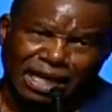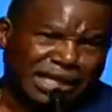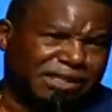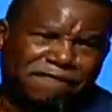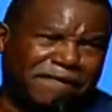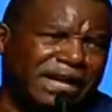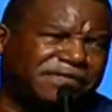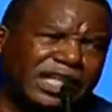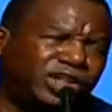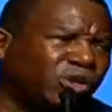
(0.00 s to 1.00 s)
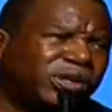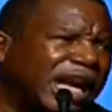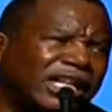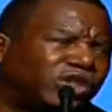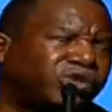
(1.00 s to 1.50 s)
is a faith that you
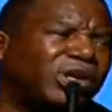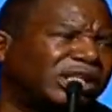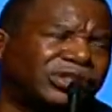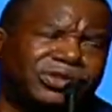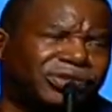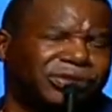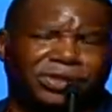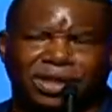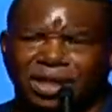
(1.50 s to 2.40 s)
can't trust.